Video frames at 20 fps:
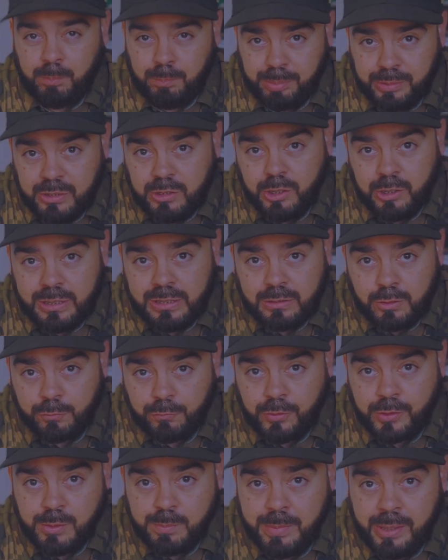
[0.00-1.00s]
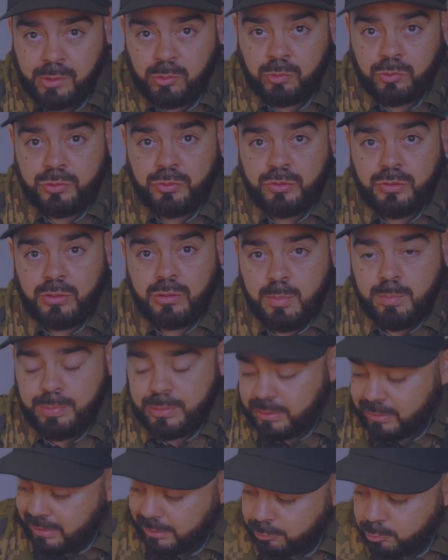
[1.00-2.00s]
Be good at the fundamentals,
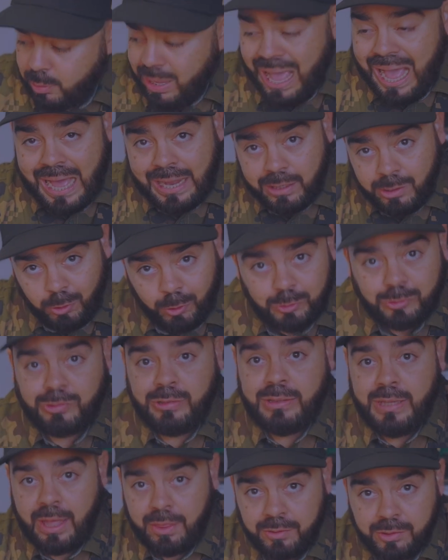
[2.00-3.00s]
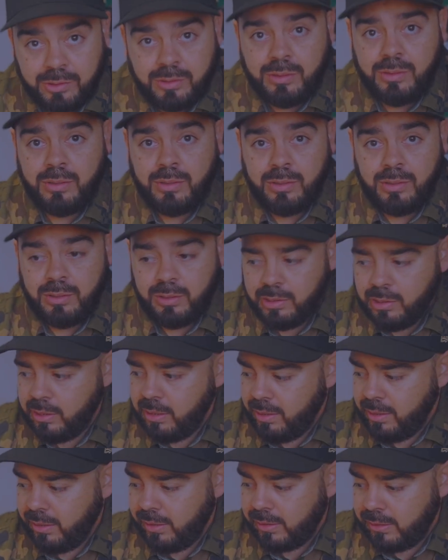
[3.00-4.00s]
because as you add it all together,
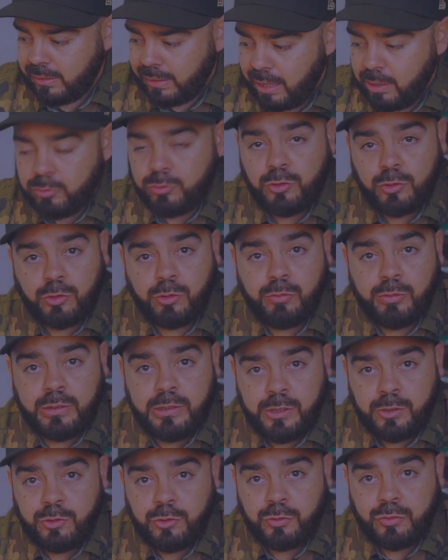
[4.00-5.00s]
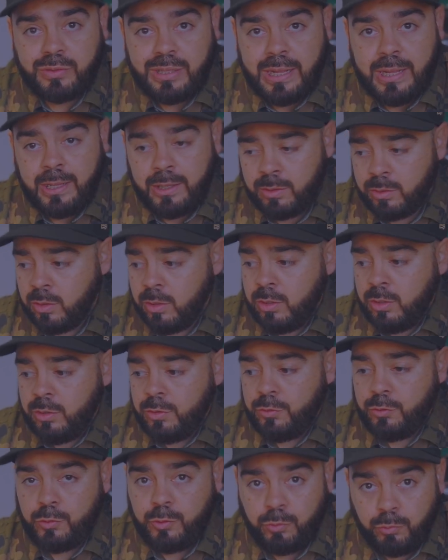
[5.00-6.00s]
it allows you to really understand
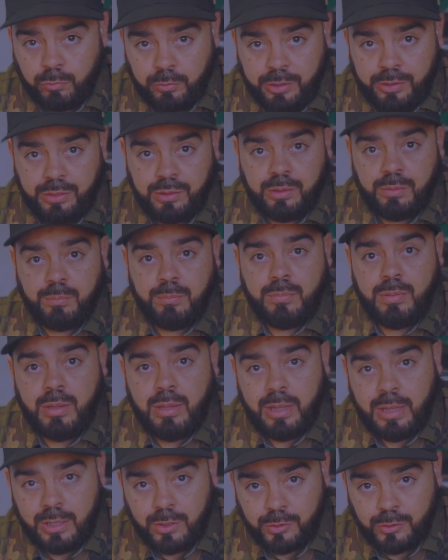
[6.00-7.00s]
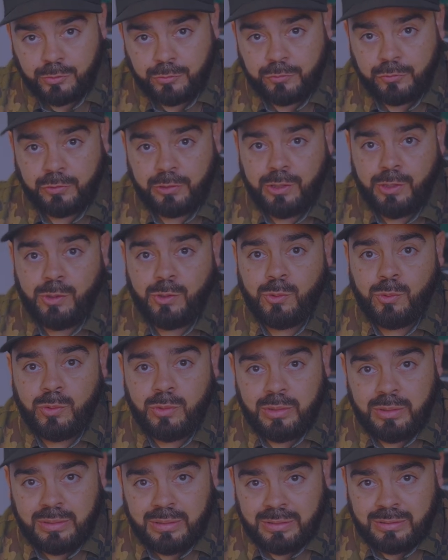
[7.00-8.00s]
the rhythm and the flow
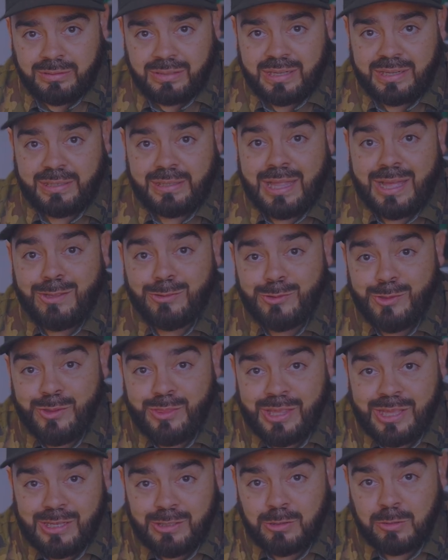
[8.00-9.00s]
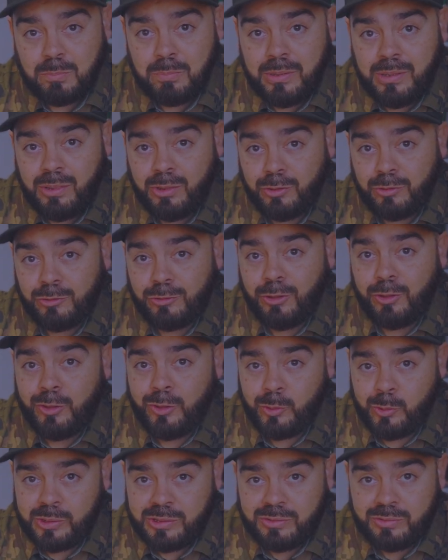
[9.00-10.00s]
that allows you then to be the
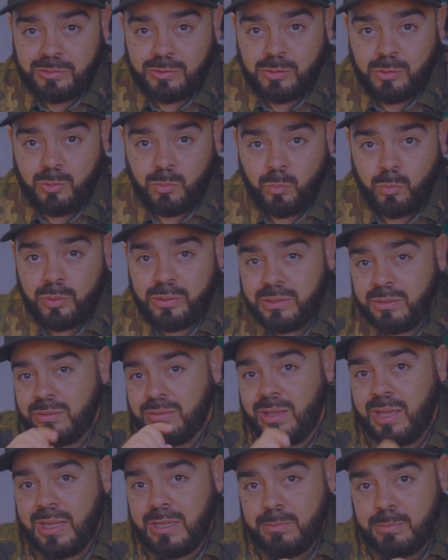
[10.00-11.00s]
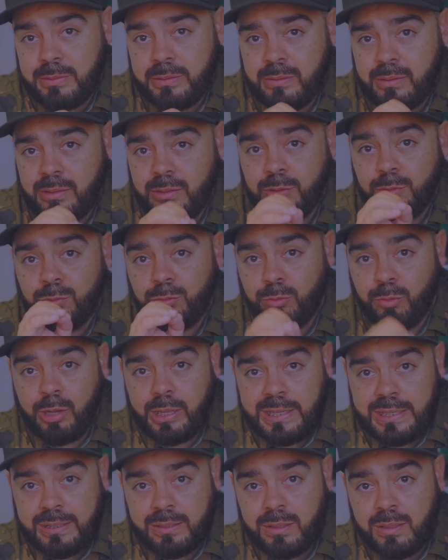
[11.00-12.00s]
soloist when the timing is right.